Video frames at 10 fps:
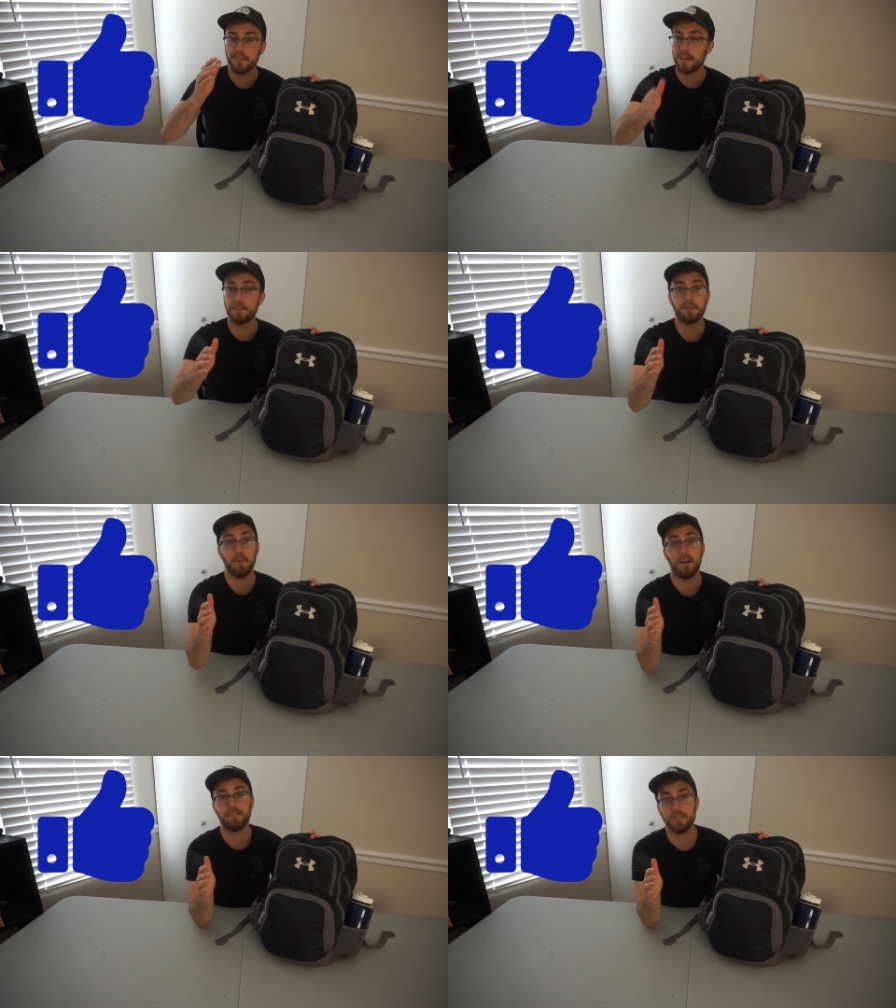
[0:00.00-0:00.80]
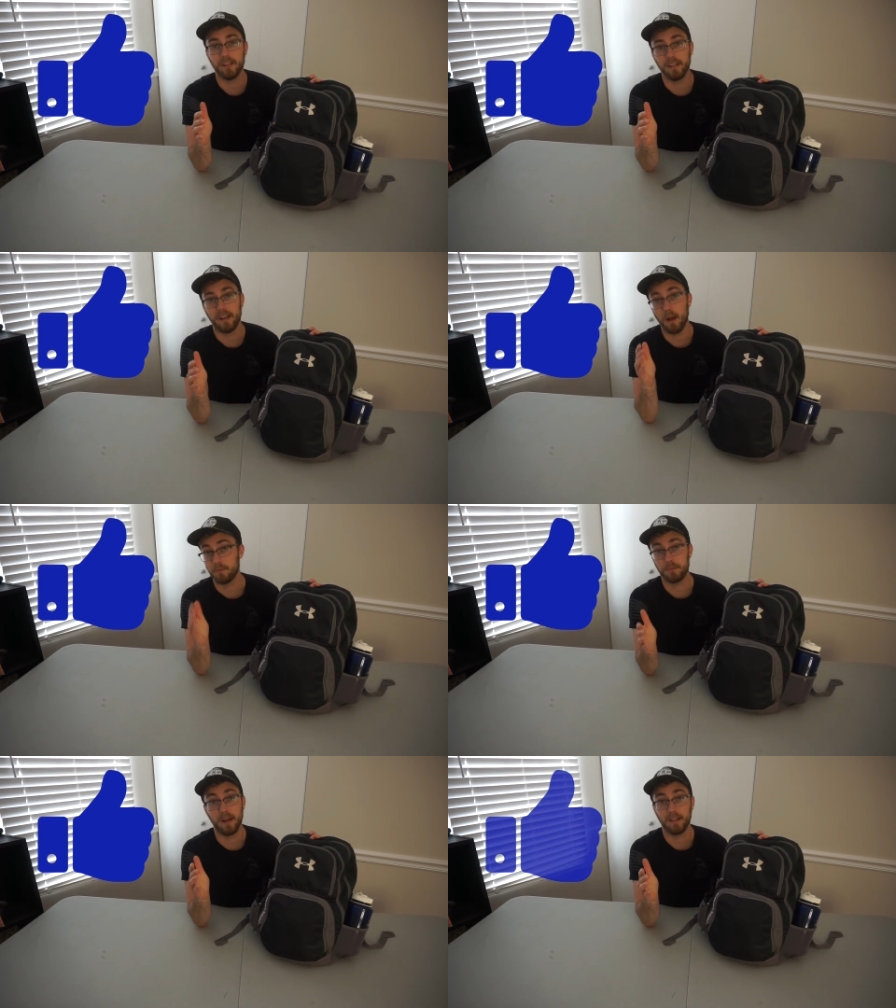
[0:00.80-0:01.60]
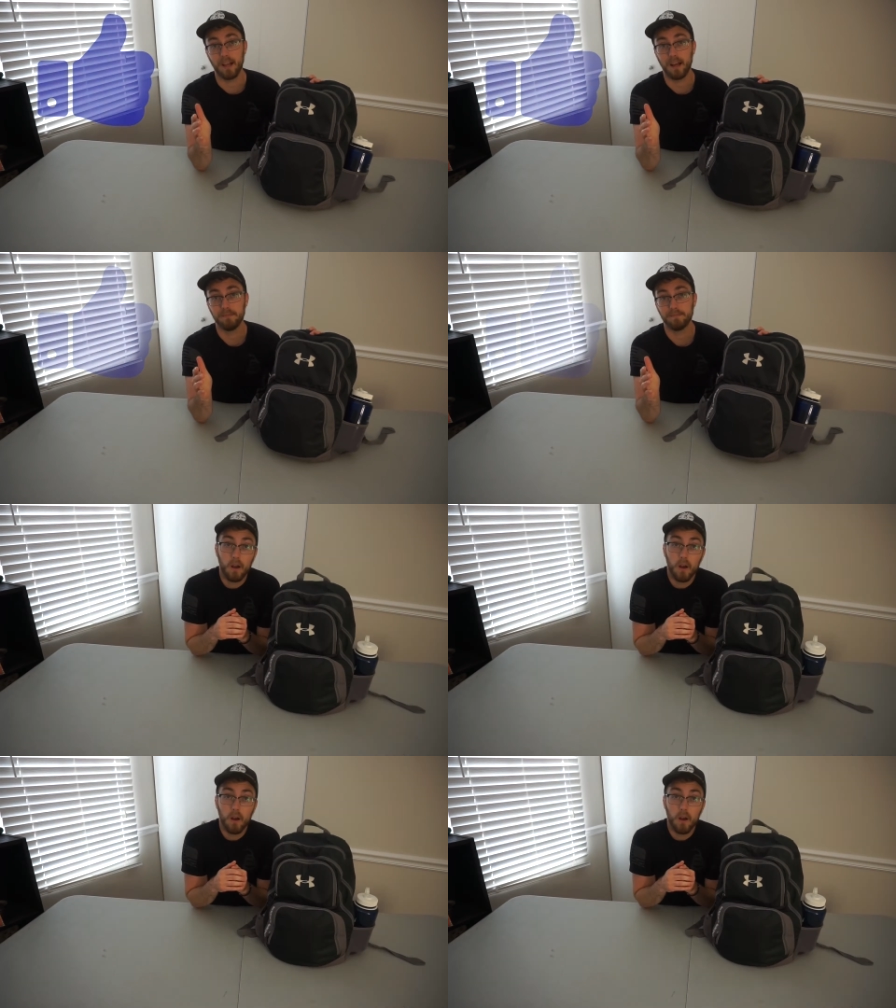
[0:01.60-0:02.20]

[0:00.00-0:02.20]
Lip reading: Thank you so much, it helps me out a lot.